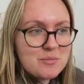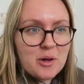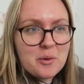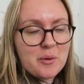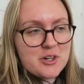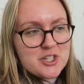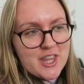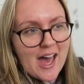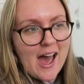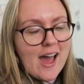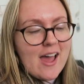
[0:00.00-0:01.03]
while we watched
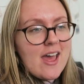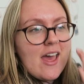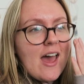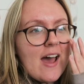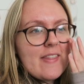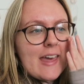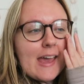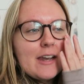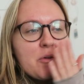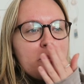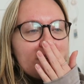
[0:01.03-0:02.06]
that, and
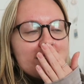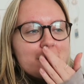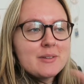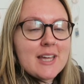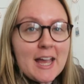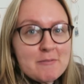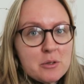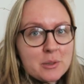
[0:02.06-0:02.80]
then we played some games.